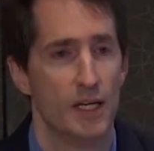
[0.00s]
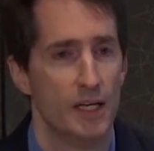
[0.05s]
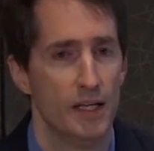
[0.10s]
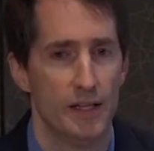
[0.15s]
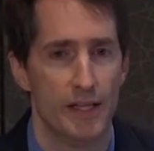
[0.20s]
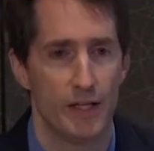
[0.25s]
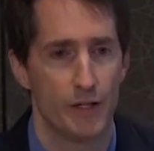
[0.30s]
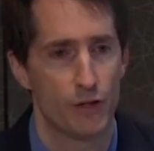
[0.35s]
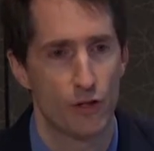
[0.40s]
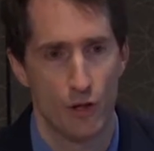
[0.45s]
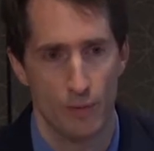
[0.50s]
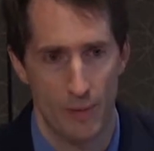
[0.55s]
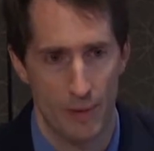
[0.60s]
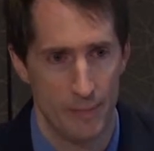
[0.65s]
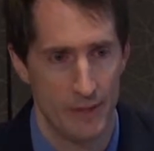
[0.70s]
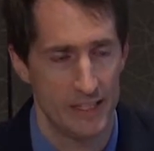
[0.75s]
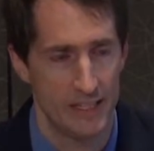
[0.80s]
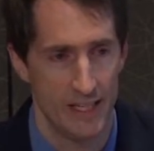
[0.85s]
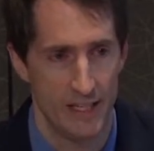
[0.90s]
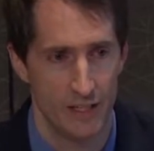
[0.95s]
They had thought
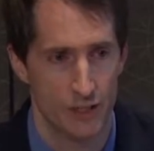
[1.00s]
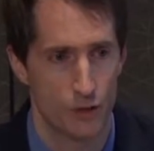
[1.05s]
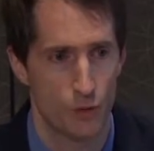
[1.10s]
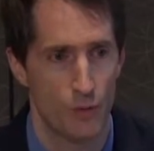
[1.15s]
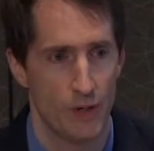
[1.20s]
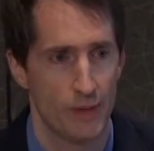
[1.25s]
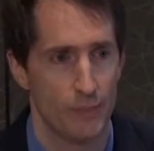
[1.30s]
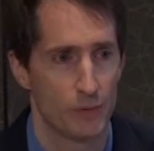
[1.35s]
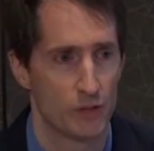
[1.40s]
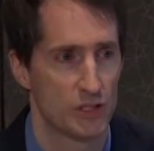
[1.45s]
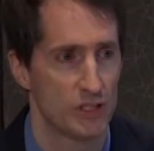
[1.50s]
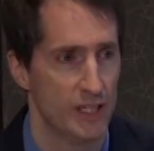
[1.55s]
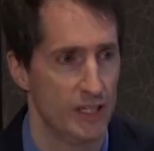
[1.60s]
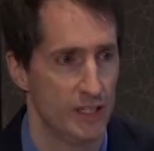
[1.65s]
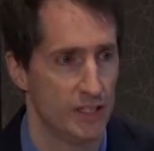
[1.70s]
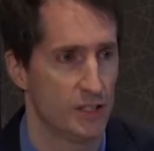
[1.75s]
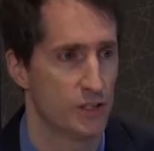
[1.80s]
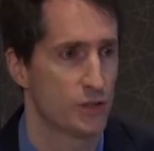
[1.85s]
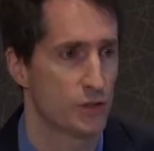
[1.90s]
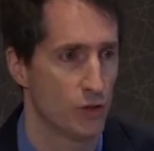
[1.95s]
maybe 10 or 20%
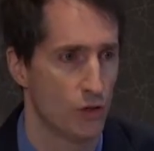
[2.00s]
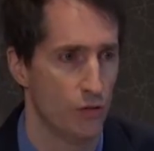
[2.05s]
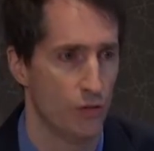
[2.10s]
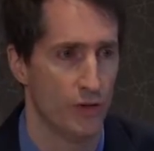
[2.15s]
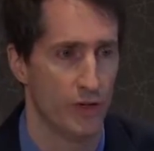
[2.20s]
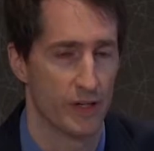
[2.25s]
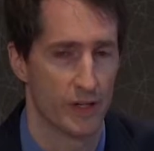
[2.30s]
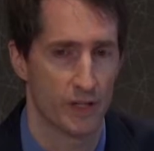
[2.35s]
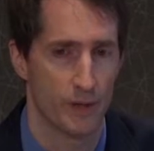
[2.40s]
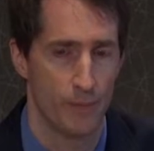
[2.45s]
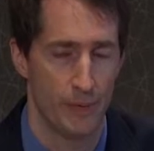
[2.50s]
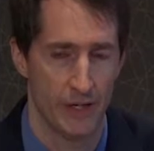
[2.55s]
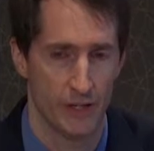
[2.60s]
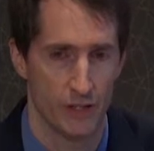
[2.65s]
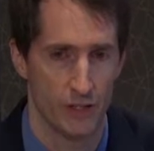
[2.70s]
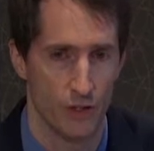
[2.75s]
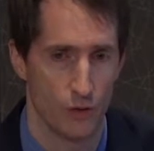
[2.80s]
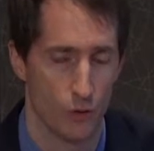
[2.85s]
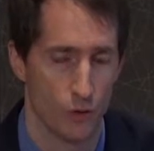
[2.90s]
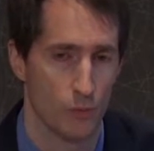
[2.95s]
dystrophin compared
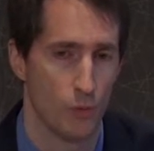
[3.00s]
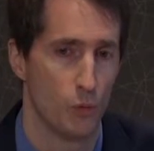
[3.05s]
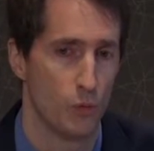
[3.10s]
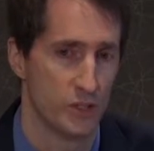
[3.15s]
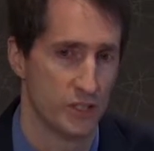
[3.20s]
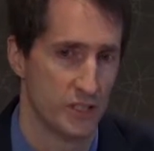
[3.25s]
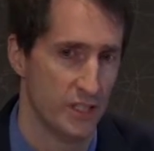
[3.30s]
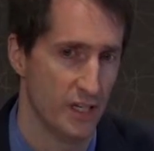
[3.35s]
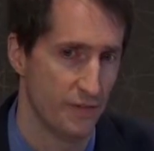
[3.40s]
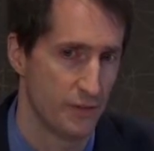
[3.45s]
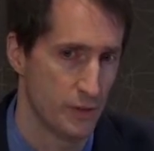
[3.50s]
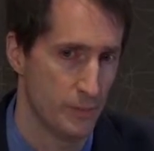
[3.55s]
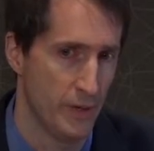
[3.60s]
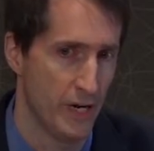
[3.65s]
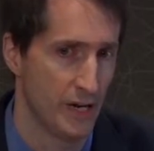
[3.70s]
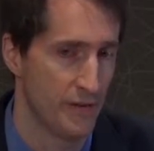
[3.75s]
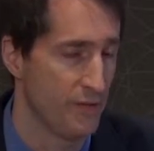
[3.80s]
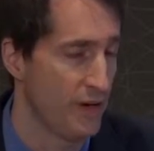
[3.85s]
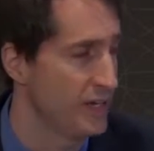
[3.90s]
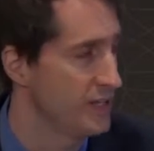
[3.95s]
to normal was enough to
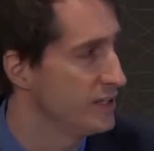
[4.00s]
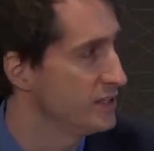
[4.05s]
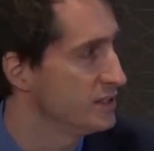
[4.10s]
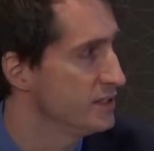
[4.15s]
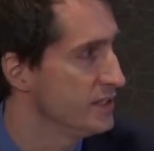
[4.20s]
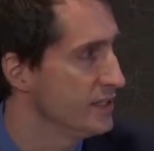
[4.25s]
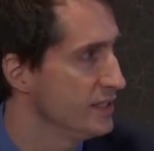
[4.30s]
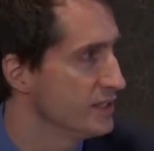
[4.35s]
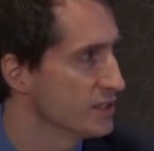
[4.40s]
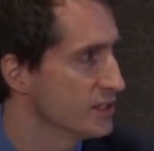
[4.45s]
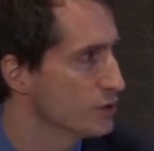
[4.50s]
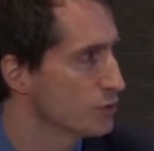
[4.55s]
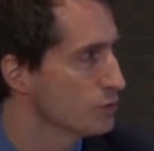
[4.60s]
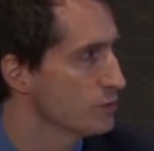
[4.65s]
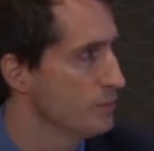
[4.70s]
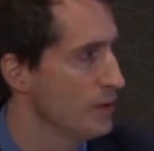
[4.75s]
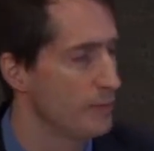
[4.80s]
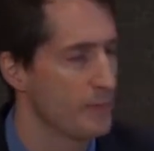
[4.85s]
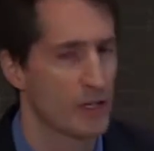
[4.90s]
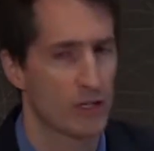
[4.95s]
modify the disease. This was
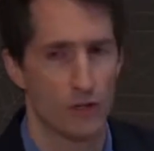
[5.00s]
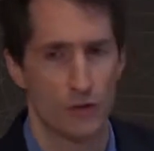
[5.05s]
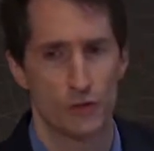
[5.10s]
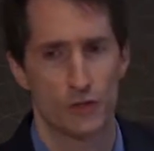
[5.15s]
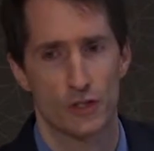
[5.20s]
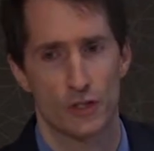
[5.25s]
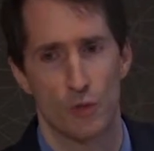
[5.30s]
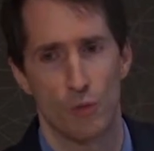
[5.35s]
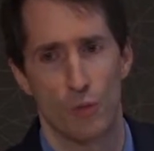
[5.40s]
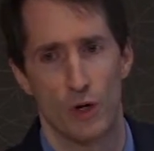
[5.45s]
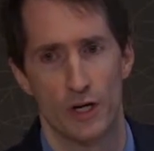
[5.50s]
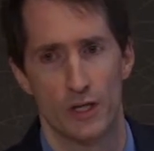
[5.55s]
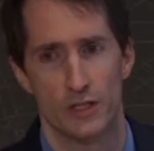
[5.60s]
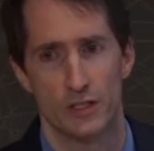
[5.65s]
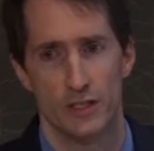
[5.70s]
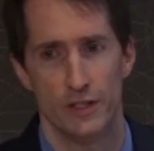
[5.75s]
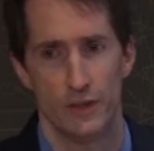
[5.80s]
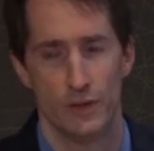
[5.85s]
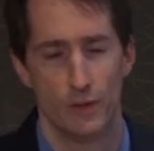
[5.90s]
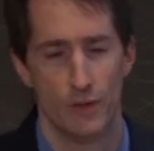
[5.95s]
maybe closer to one or
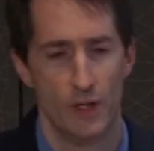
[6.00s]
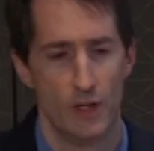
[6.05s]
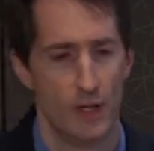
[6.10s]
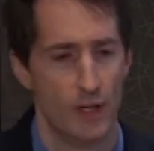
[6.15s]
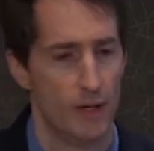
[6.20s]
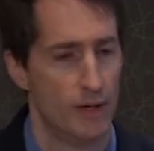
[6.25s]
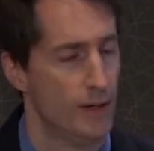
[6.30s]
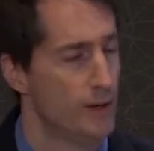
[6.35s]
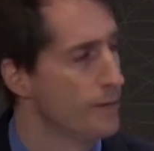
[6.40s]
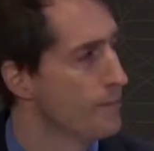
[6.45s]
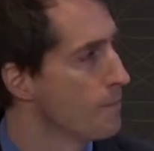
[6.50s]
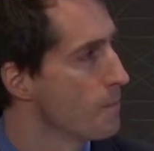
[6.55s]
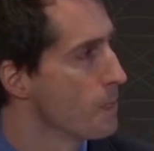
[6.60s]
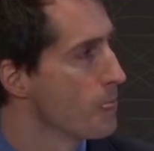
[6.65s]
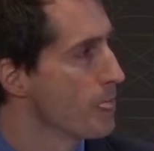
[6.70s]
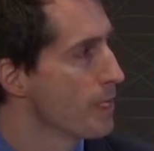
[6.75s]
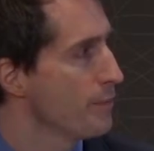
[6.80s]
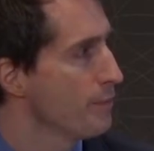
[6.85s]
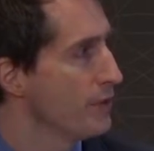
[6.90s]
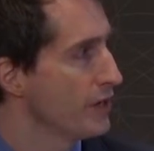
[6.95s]
two.
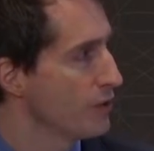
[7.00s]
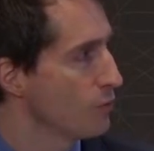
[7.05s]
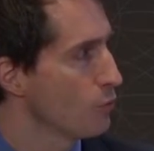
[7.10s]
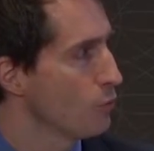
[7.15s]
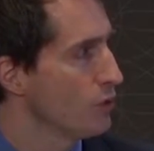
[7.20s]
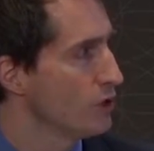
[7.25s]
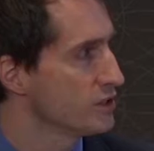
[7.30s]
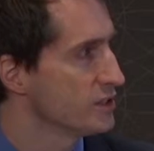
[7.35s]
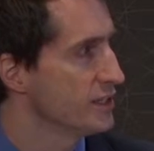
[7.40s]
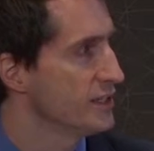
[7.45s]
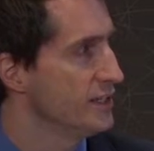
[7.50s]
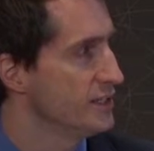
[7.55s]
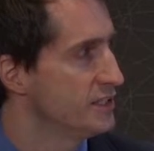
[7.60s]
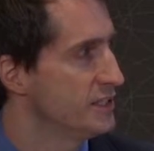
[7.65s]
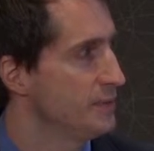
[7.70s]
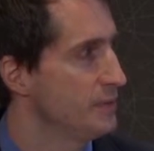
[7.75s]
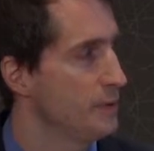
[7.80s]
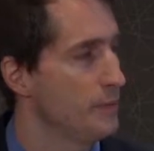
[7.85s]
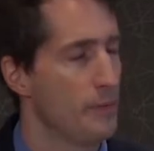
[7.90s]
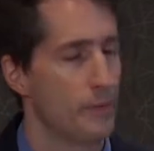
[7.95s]
But it was, it did
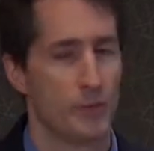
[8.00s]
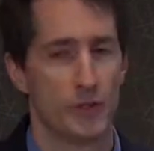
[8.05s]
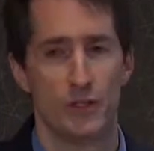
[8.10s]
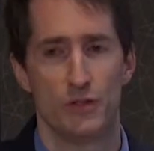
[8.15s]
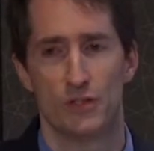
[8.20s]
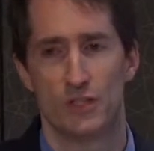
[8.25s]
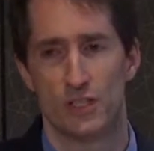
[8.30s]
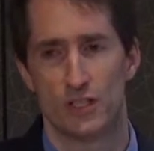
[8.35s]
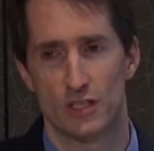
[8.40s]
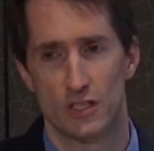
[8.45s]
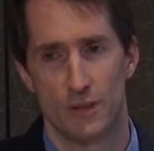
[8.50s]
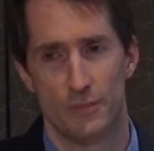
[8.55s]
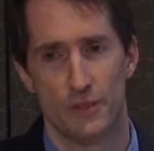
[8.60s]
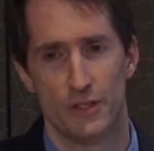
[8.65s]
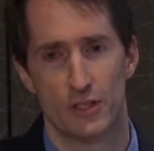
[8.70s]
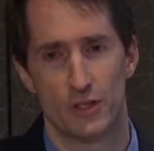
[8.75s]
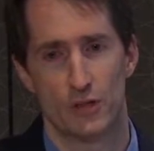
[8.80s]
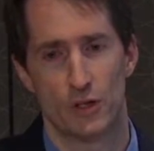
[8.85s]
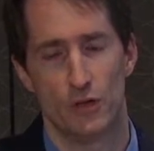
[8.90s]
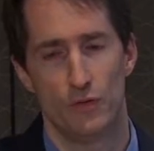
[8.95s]
seem to be producing some
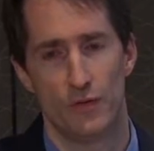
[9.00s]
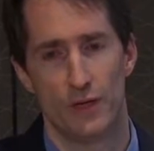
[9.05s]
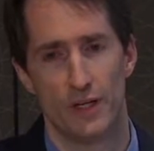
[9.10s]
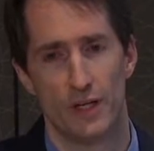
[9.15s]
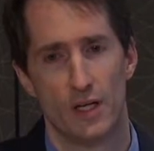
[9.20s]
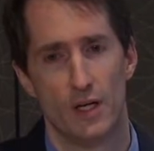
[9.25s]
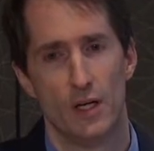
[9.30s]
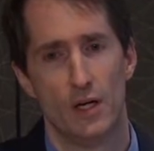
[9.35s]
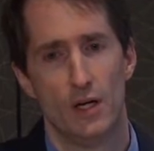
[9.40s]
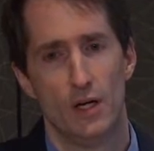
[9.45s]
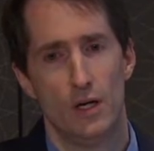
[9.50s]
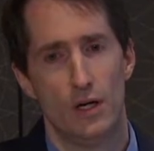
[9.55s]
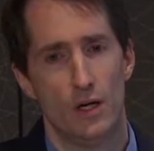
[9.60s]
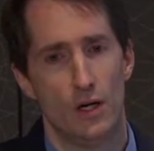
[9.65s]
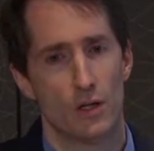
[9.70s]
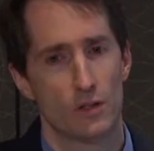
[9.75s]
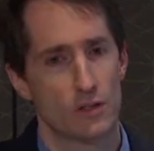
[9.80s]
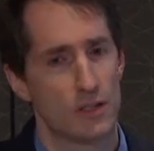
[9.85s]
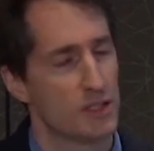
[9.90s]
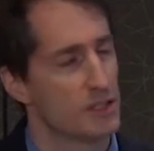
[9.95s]
dystrophin.
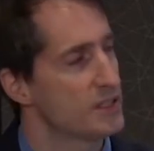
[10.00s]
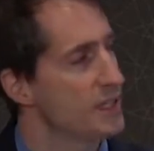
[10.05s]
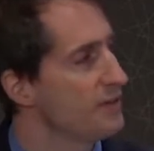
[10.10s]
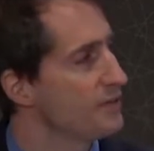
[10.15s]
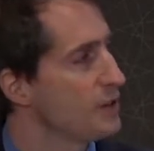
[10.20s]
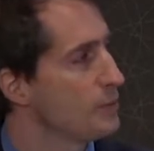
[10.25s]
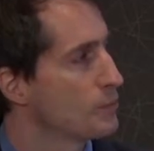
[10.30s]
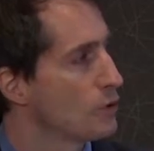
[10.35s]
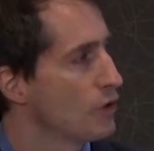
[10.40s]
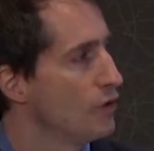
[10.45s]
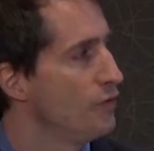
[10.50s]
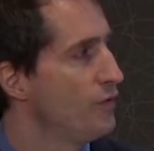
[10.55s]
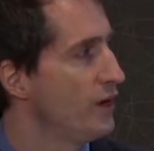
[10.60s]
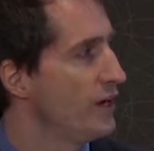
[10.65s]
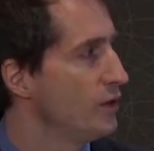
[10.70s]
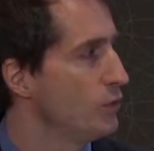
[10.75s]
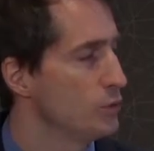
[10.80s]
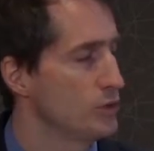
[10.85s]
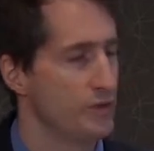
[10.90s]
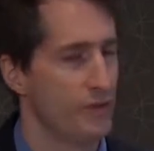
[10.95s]
Also, the safety
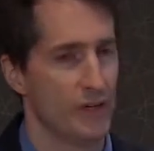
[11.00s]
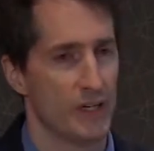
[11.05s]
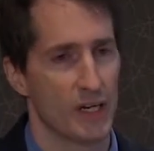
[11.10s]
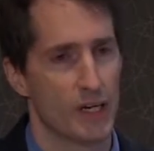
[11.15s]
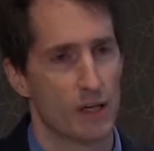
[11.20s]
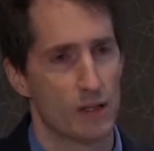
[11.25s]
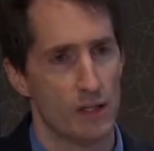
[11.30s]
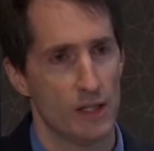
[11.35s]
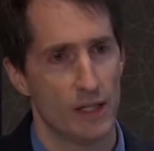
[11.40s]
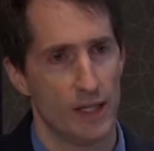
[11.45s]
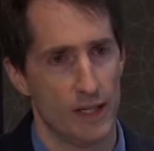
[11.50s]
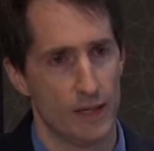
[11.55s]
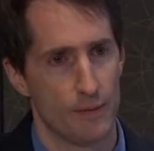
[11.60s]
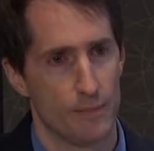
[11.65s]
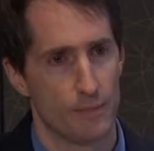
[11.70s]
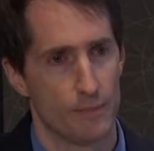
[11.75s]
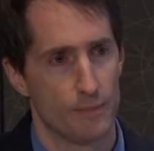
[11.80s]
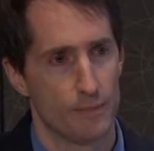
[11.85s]
profile was very clean.